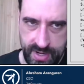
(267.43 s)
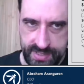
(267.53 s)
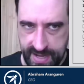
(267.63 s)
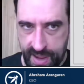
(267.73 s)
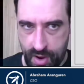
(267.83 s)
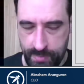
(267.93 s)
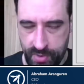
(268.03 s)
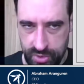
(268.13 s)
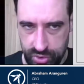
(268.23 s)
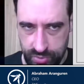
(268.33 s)
right? And now
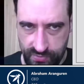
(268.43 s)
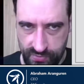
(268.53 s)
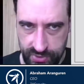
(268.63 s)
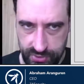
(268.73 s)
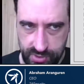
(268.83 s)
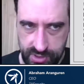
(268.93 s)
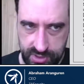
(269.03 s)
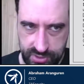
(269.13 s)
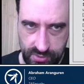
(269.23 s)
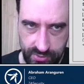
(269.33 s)
I'm going to move on to
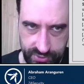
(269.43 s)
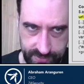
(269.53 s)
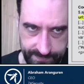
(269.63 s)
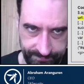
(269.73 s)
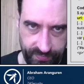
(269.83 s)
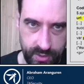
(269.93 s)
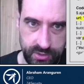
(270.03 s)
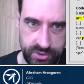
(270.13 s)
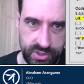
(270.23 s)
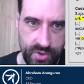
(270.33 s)
the solution.
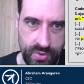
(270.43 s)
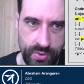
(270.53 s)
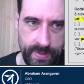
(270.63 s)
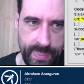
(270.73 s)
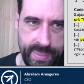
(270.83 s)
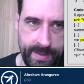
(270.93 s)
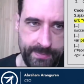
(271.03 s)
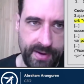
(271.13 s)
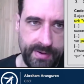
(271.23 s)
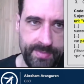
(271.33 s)
So the
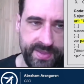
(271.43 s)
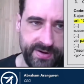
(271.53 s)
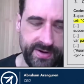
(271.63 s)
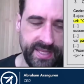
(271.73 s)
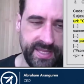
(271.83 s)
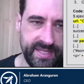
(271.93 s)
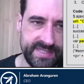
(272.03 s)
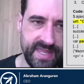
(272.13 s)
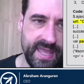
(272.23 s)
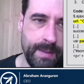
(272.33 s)
problem here
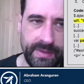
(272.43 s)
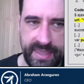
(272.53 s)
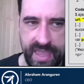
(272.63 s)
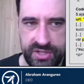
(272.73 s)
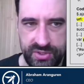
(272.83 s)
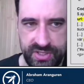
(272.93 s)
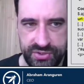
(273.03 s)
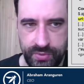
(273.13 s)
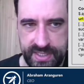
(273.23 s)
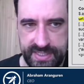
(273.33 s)
is that the application
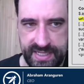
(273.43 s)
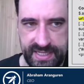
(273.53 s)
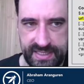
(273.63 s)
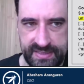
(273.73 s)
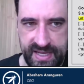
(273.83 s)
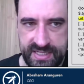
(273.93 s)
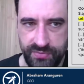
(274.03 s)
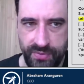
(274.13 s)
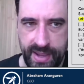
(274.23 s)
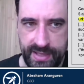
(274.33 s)
is reading
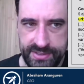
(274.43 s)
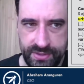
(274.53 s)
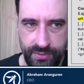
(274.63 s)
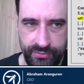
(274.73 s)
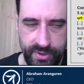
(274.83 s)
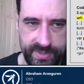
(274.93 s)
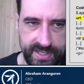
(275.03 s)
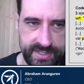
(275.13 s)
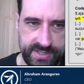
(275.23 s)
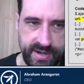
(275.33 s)
text files from
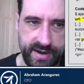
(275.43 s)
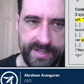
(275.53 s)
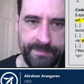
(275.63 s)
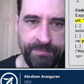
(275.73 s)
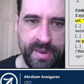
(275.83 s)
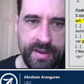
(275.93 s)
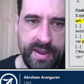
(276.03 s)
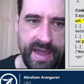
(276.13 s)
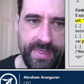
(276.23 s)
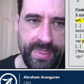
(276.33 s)
the SD card,
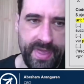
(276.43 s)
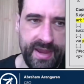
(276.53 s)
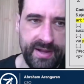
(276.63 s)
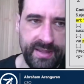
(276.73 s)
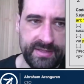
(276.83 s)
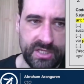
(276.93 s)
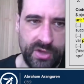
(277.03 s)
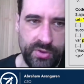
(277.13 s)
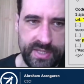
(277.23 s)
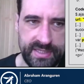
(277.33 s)
and then it's
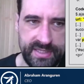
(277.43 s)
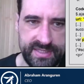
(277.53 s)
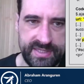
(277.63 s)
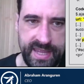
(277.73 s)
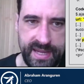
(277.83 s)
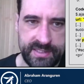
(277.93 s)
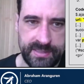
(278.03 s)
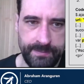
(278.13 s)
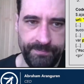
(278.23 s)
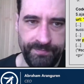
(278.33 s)
loading this
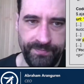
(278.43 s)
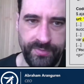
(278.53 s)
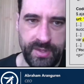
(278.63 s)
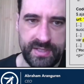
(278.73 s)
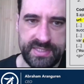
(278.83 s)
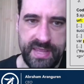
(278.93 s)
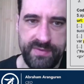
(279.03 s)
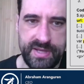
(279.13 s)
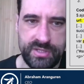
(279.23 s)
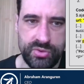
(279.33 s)
text,
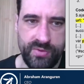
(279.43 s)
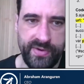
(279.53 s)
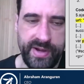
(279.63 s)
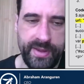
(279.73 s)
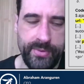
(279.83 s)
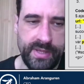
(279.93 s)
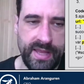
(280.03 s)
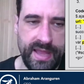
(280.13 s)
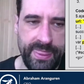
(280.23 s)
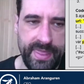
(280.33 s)
saving it into a
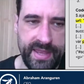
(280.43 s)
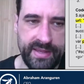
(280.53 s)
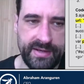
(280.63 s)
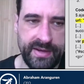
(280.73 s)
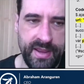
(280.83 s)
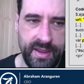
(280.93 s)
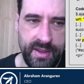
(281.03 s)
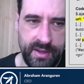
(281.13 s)
variable, and then